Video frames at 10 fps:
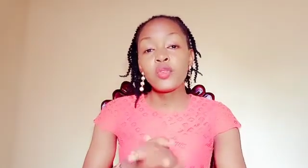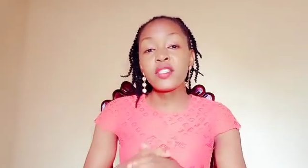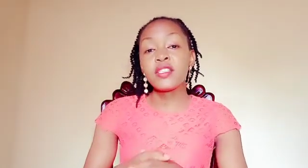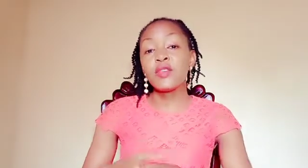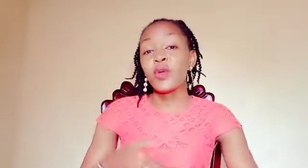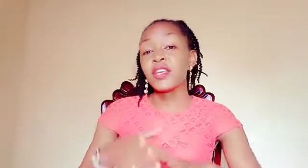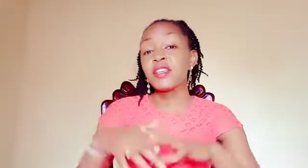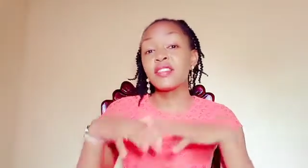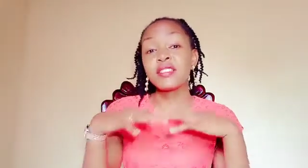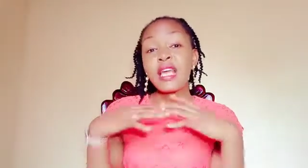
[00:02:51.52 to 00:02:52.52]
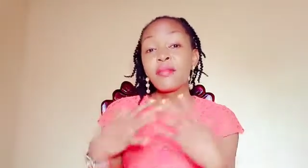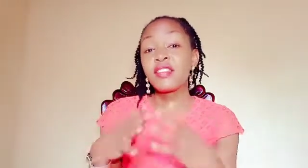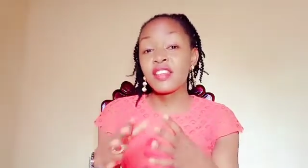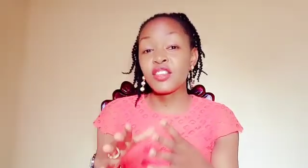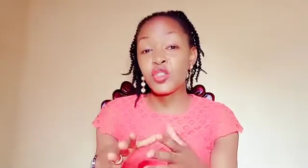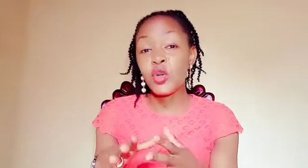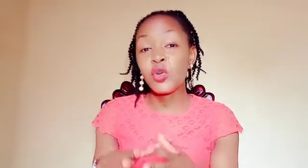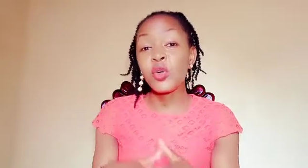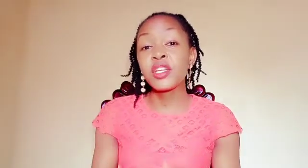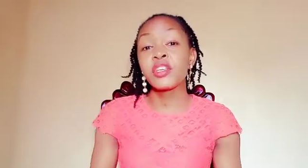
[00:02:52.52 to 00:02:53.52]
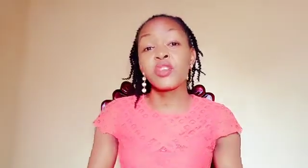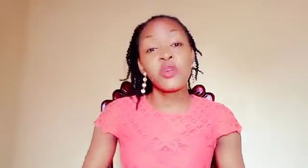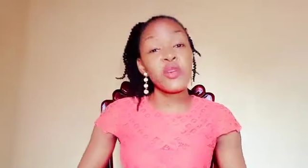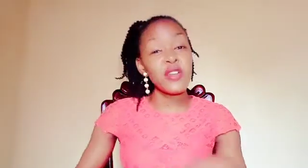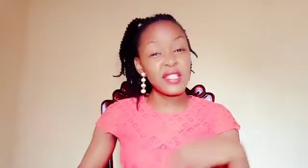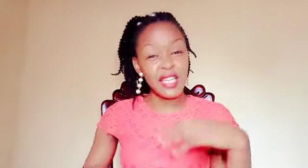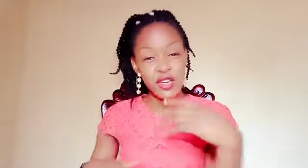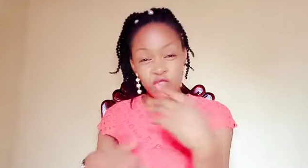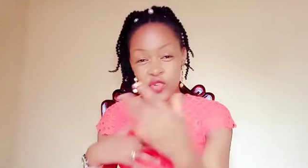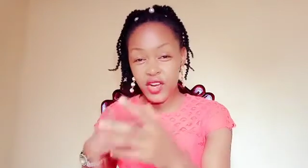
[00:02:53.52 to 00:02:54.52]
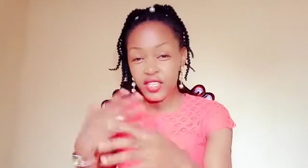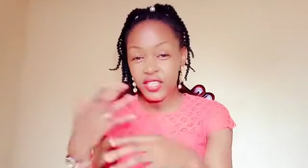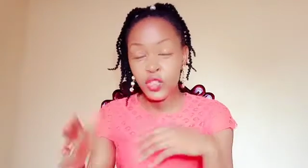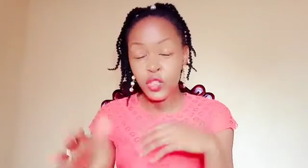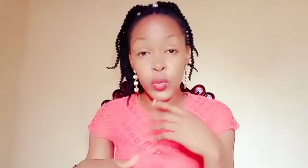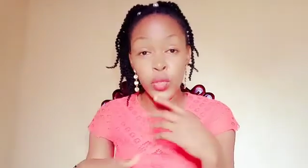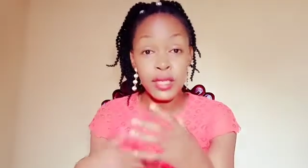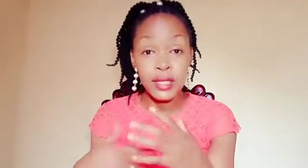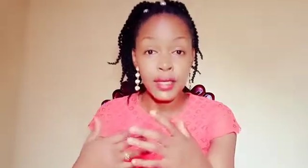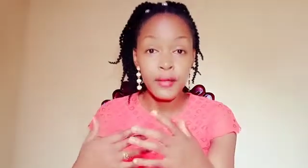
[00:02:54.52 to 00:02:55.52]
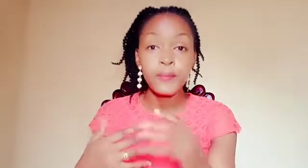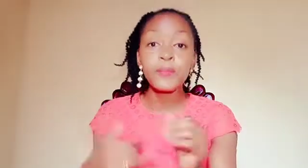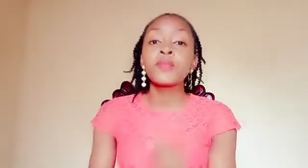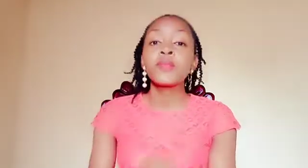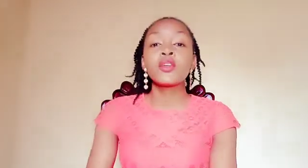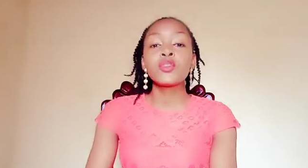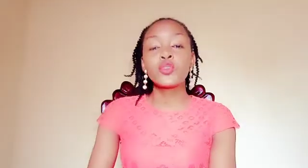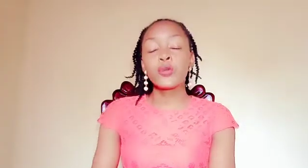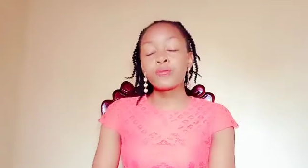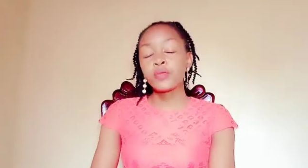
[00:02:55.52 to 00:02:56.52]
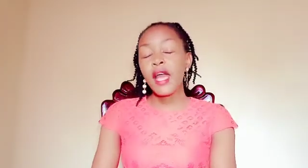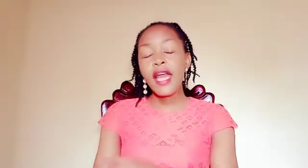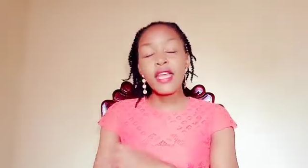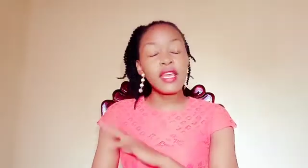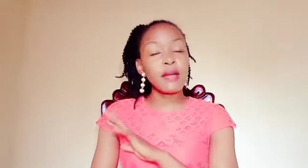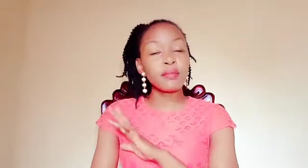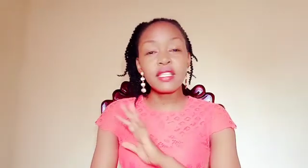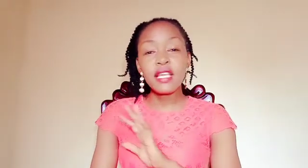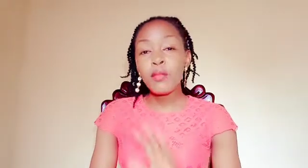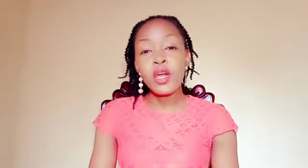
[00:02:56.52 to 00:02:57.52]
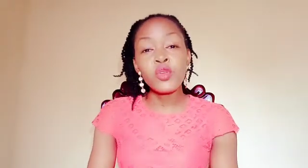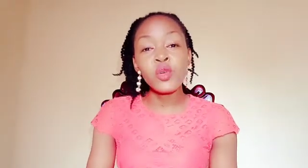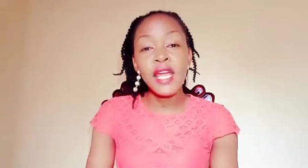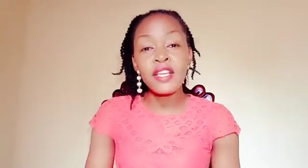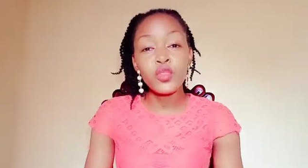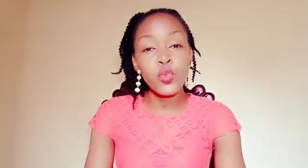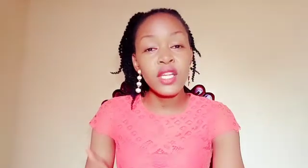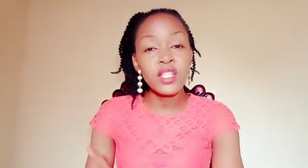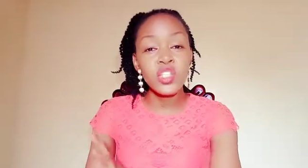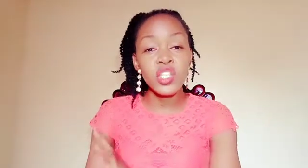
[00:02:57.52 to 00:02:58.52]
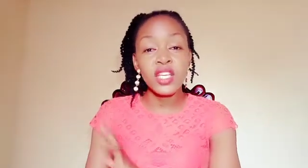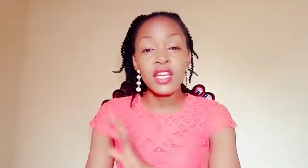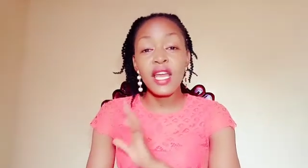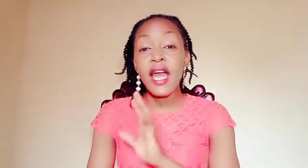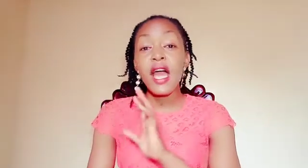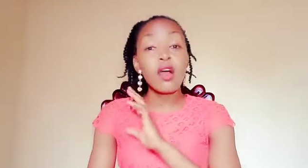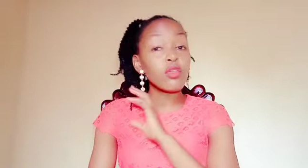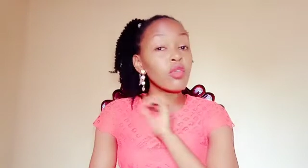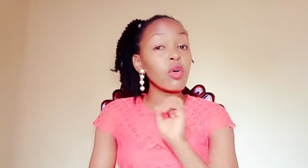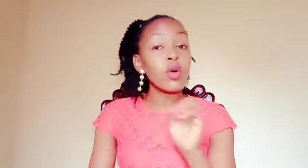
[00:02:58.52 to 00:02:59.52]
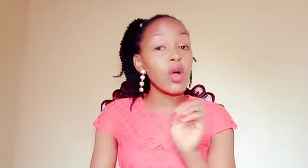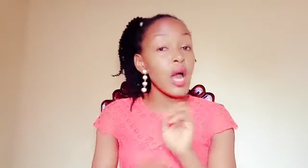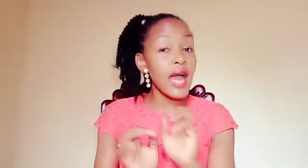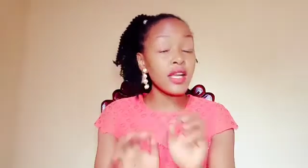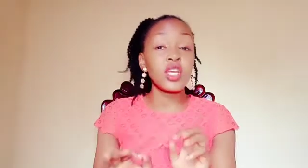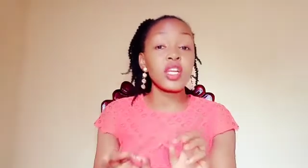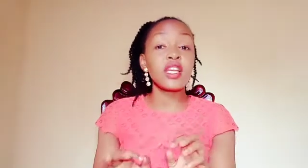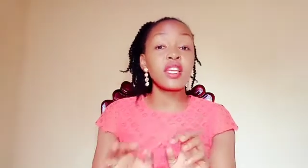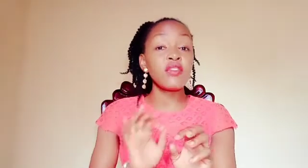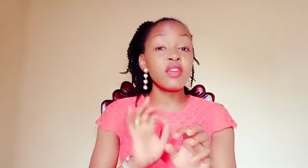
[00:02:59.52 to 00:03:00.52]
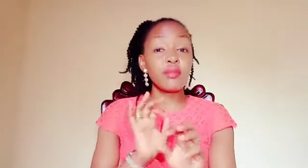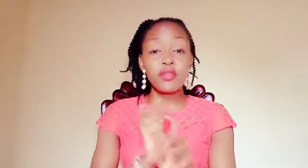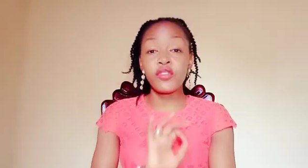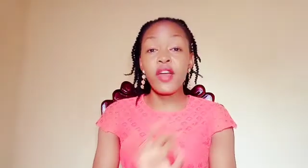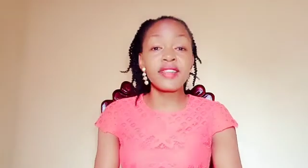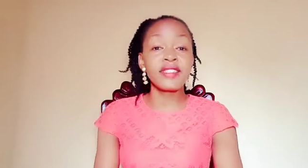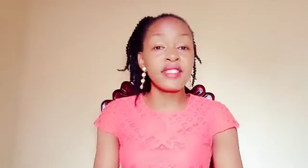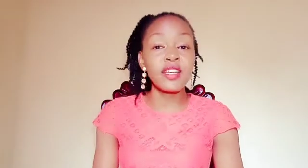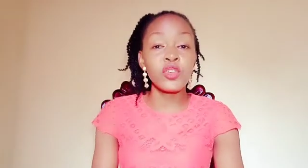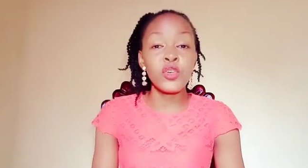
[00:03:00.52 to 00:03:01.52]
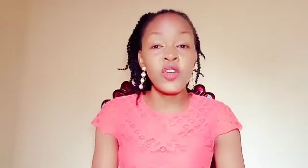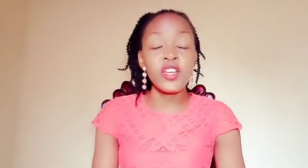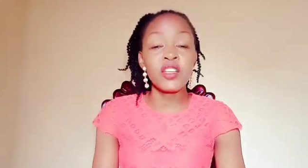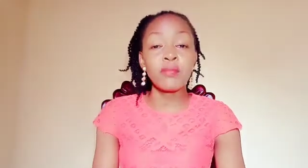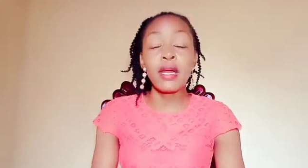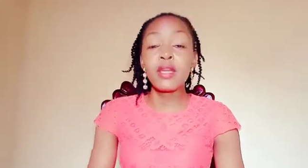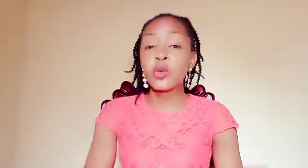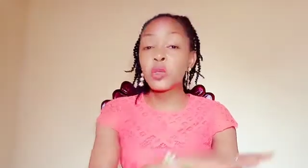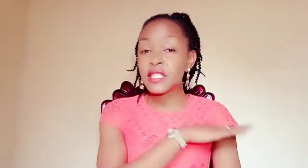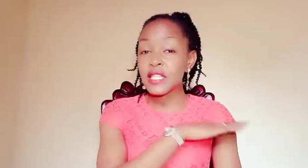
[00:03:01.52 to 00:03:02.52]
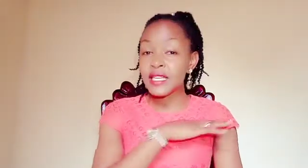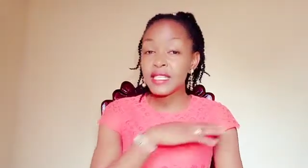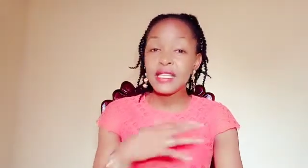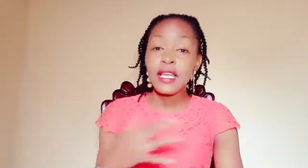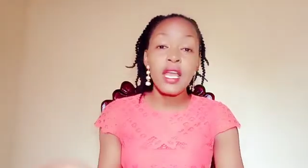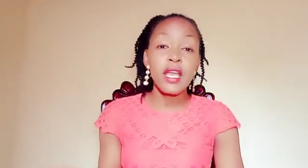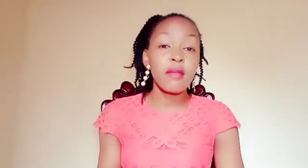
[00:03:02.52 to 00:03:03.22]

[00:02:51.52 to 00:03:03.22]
you see, when something is your calling, you're always attracted to it. So, I am someone who likes watching. Actually, even before I had started creating my content,